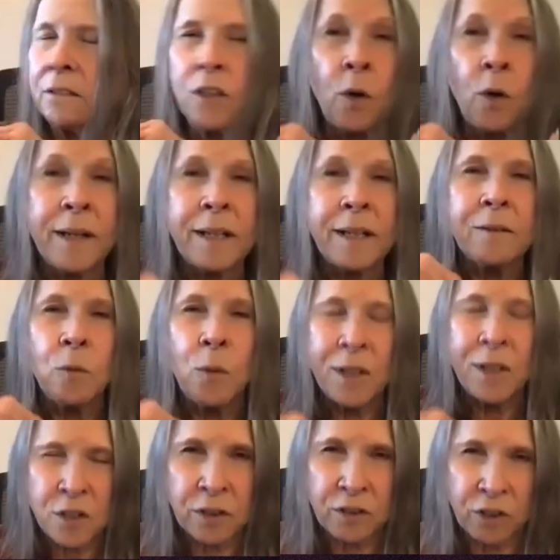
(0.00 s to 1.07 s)
knowing
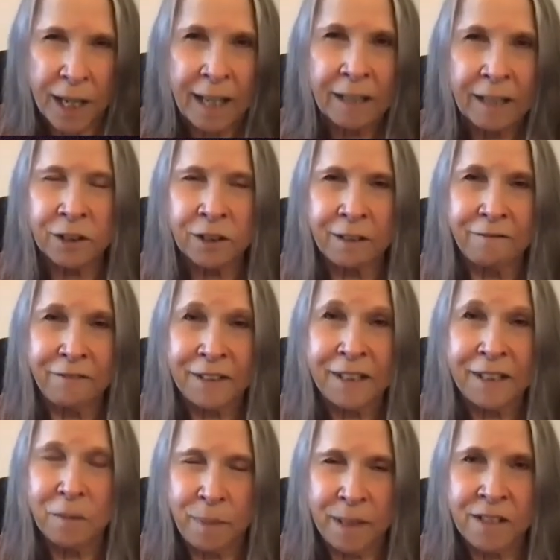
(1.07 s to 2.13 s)
what your childhood
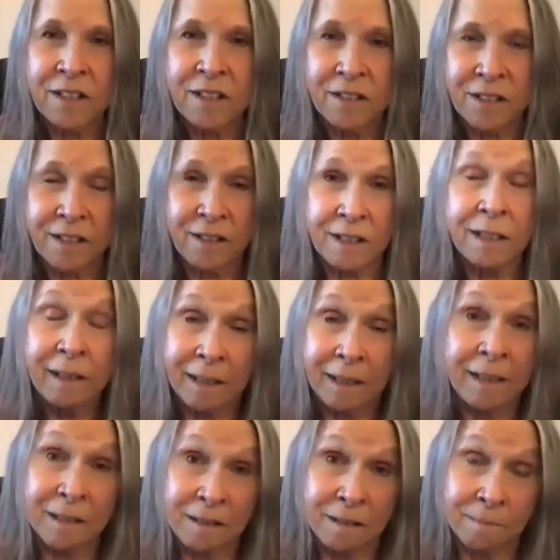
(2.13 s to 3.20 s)
unfinished business is
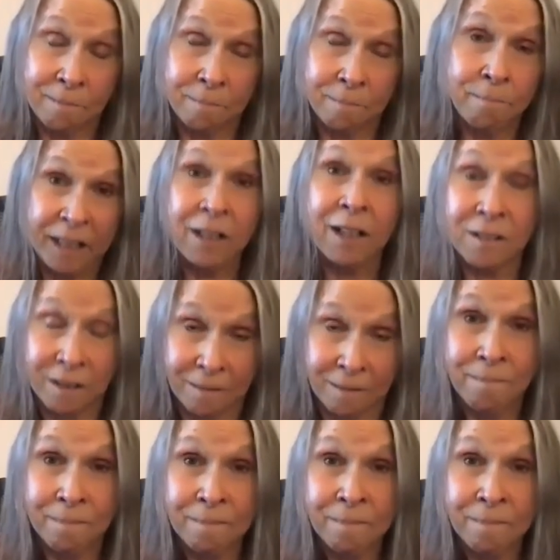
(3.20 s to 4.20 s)
is because